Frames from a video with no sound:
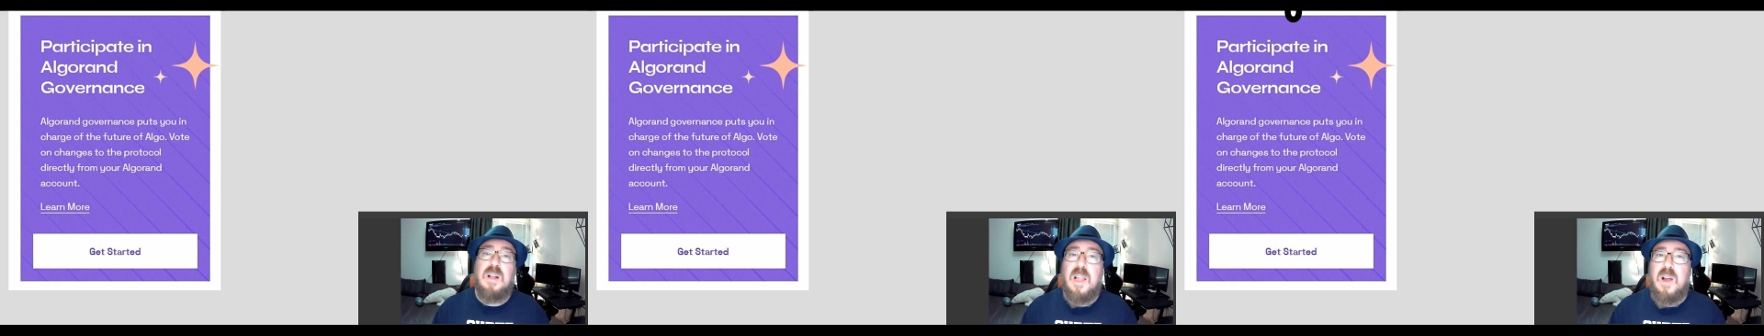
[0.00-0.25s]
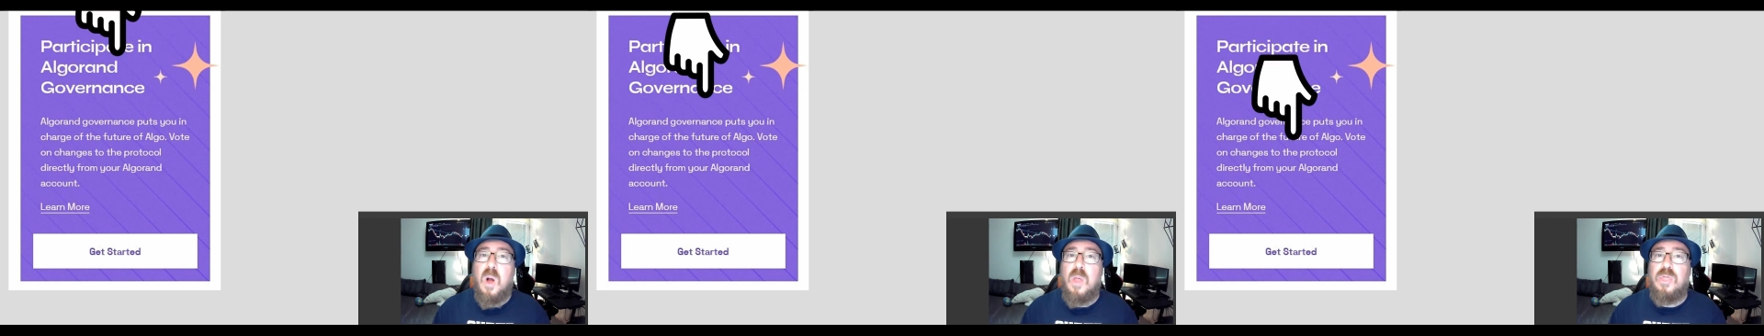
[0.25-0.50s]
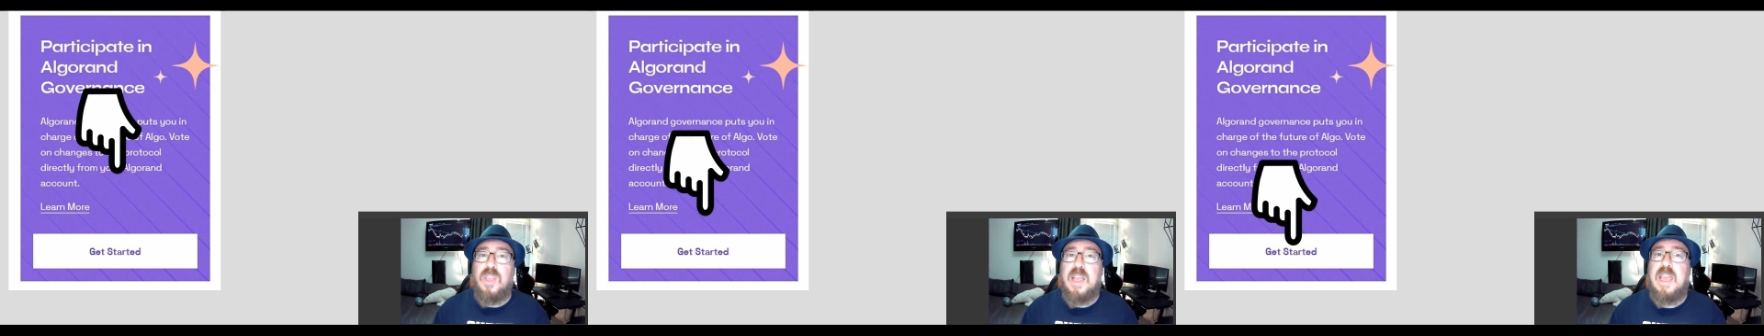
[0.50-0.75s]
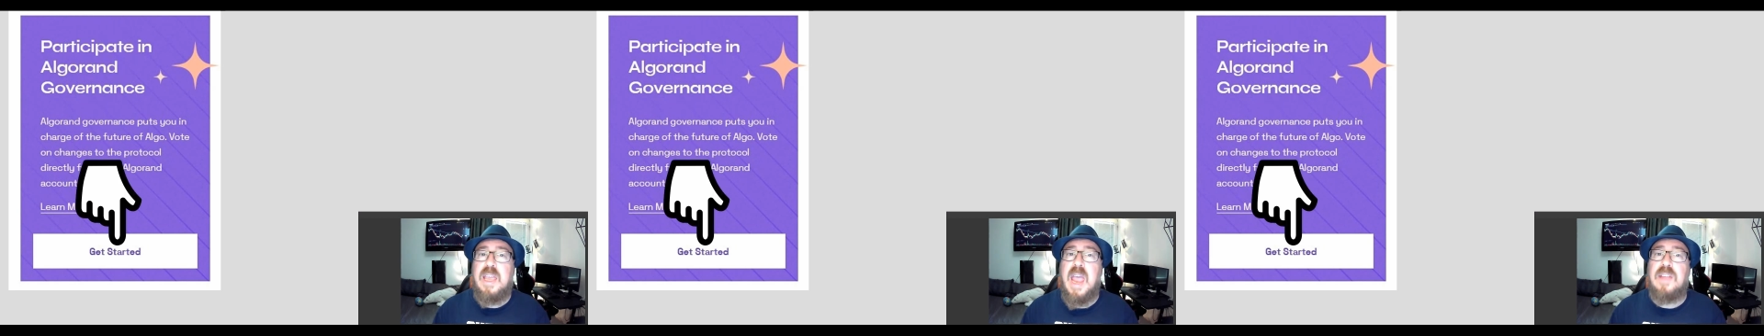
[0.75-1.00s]
click on the
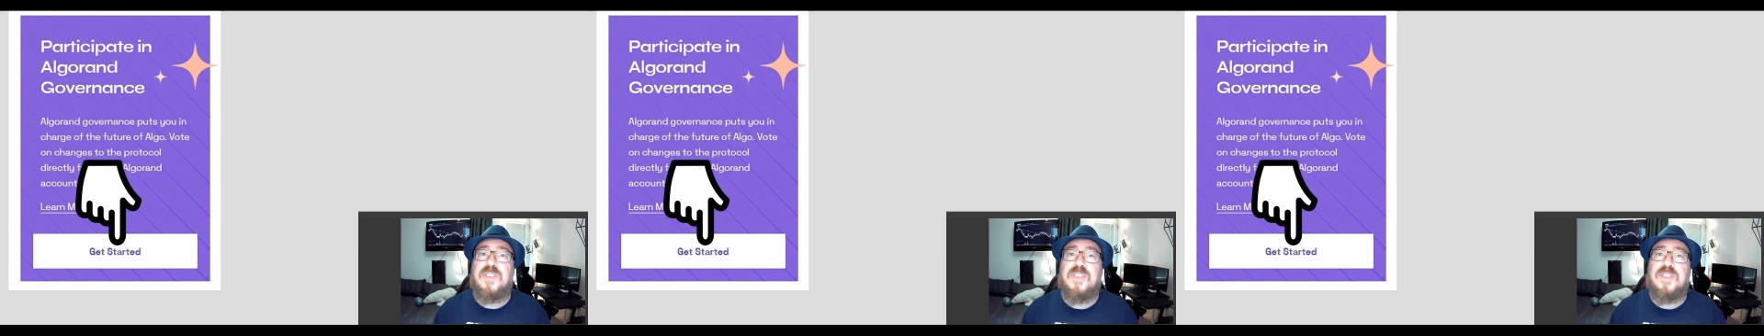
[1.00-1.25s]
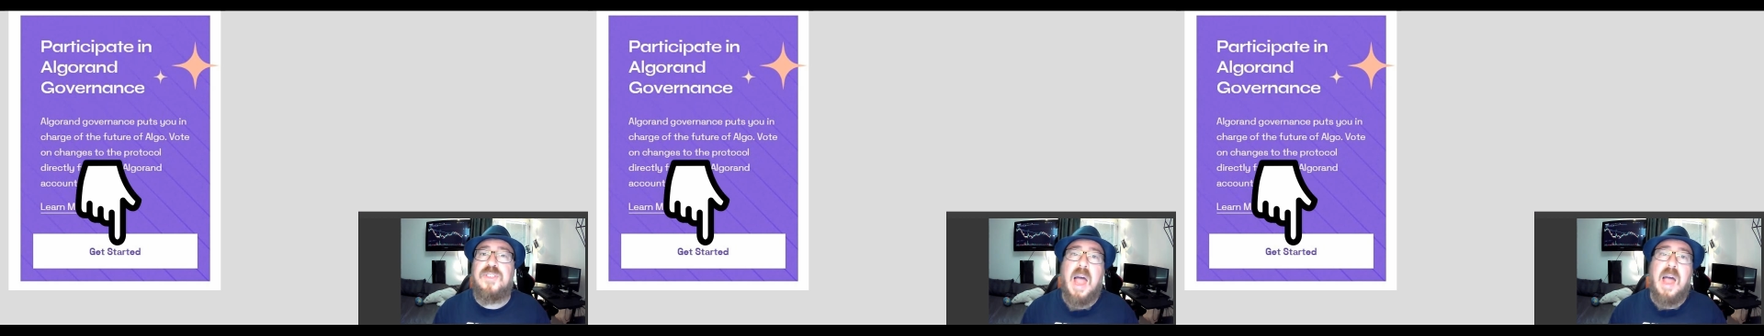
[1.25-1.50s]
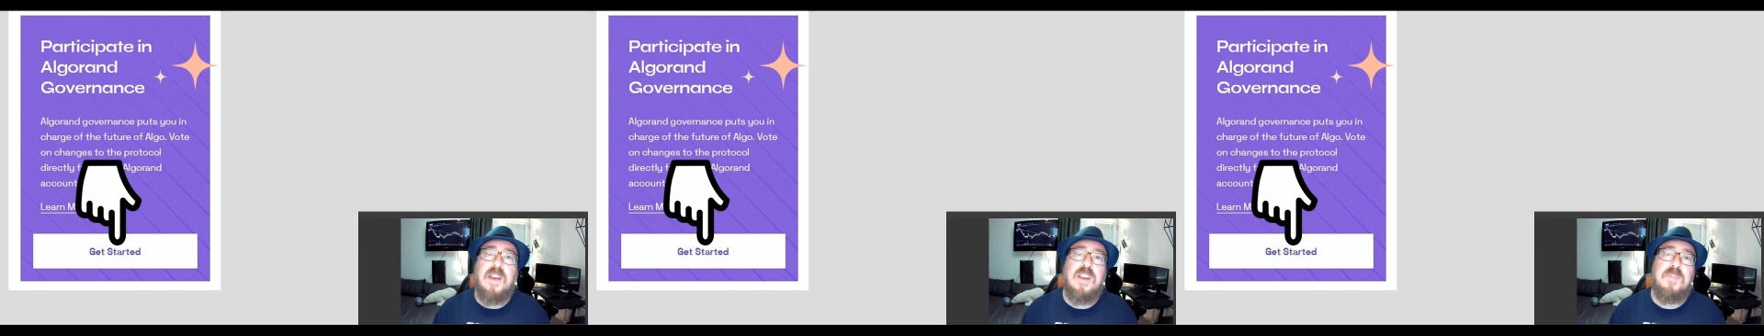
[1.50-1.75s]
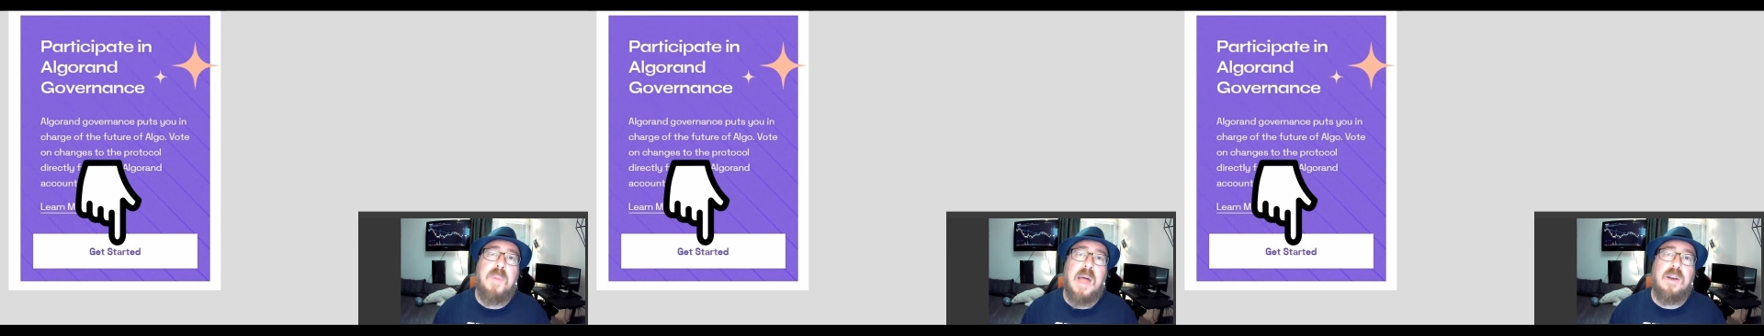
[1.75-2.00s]
Get
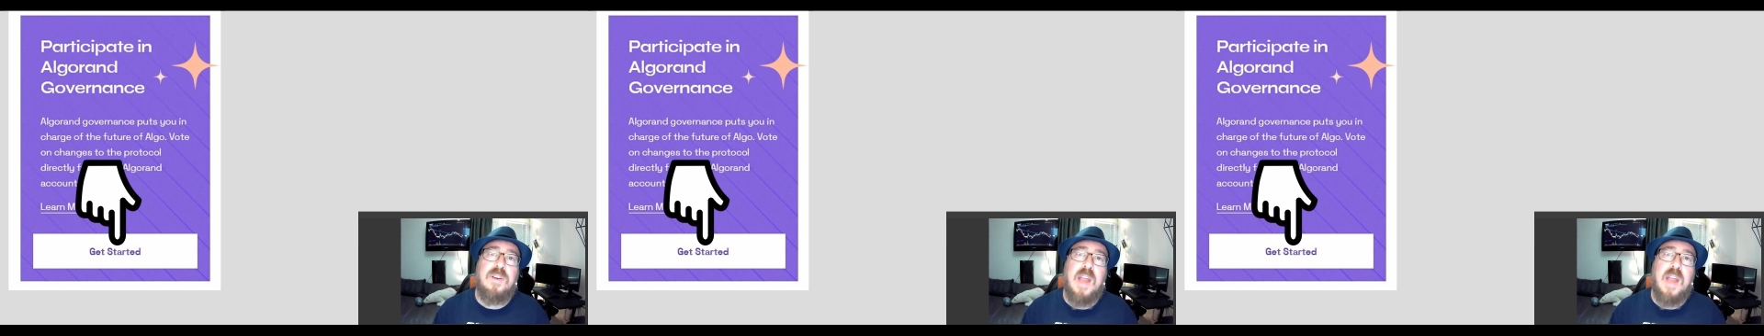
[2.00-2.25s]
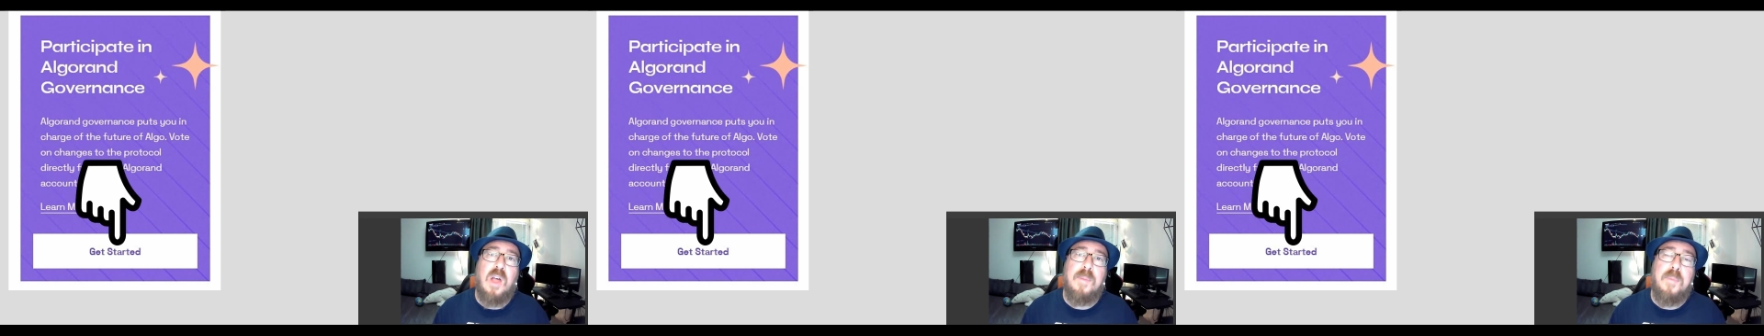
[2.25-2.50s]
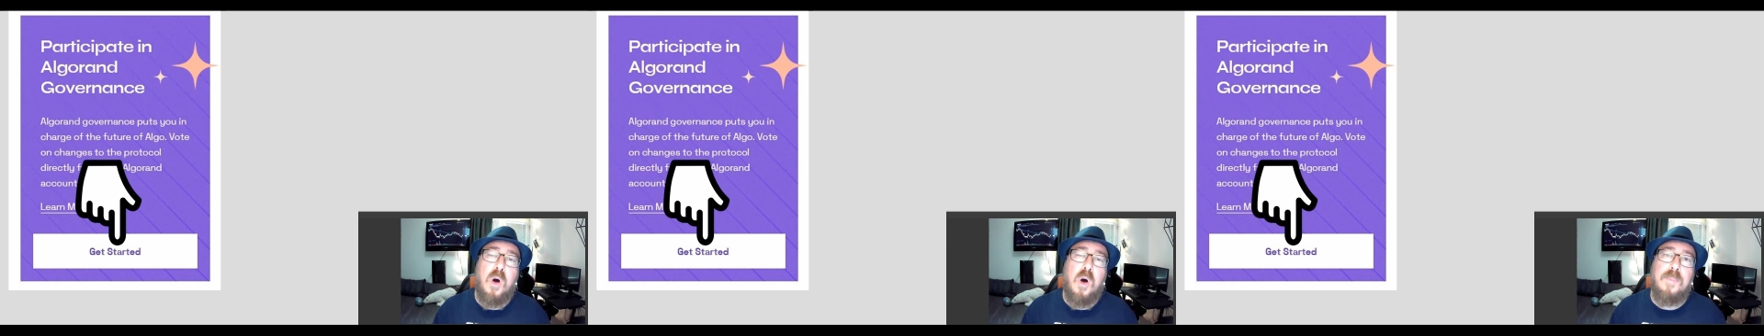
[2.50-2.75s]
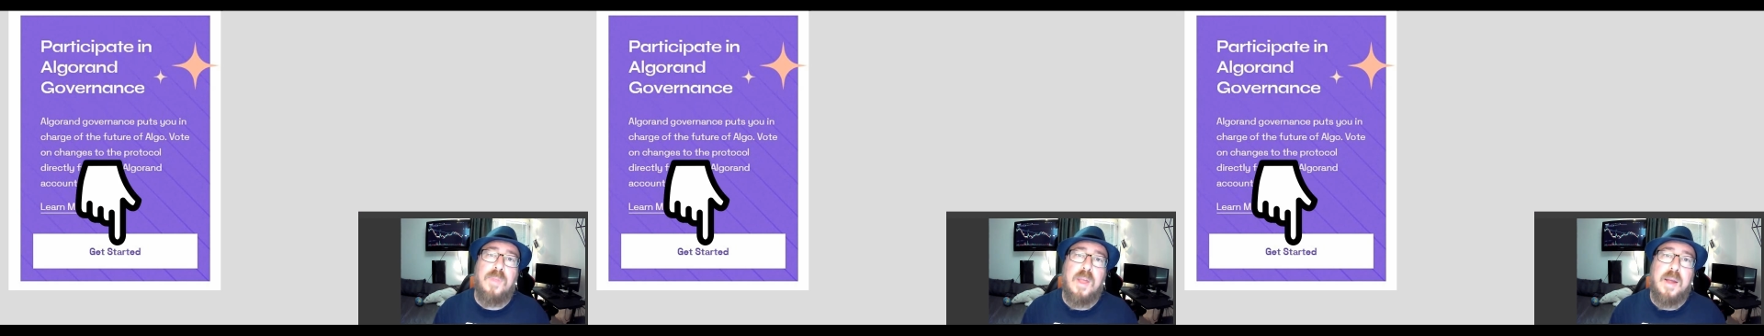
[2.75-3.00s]
Started button down the
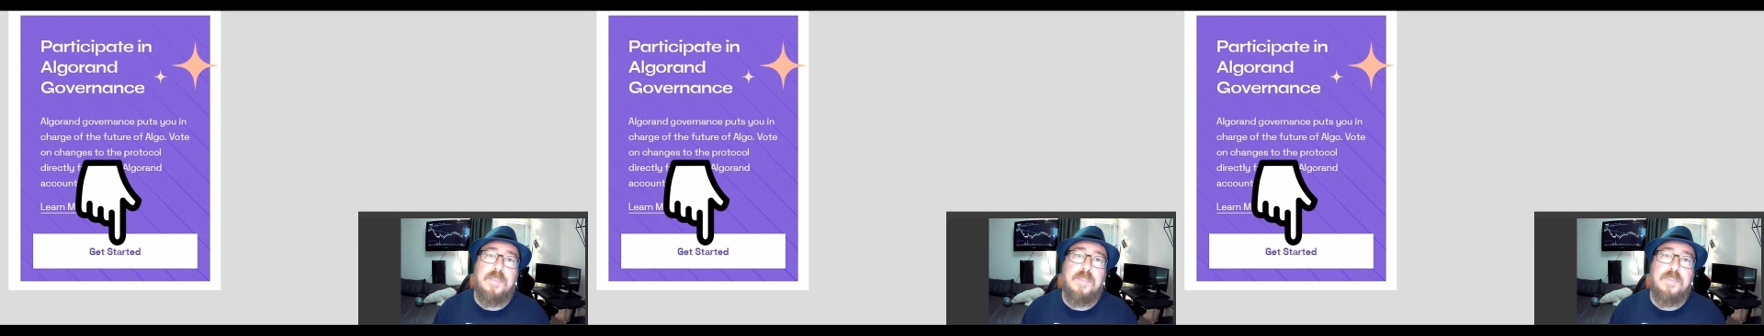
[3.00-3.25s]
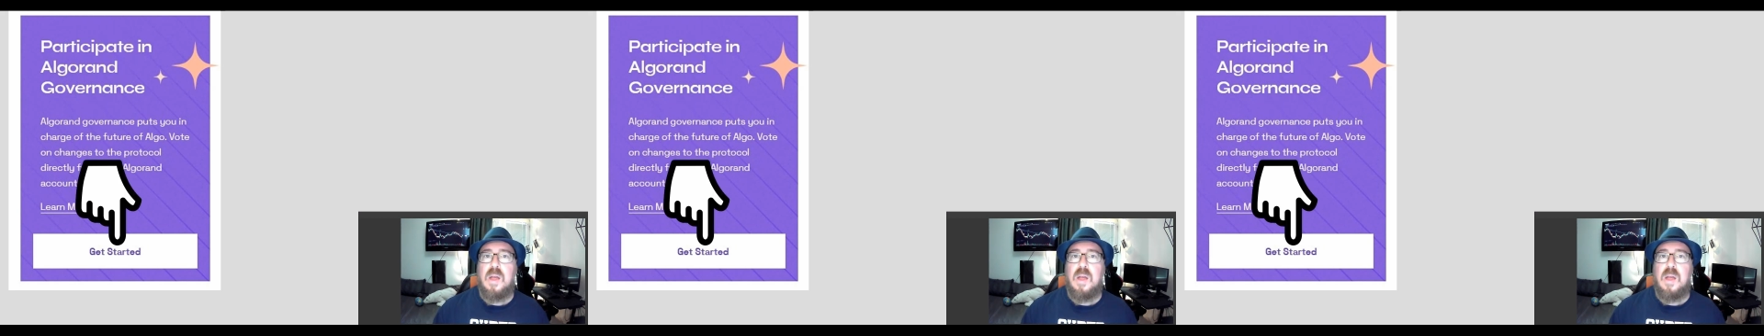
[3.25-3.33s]
bottom there.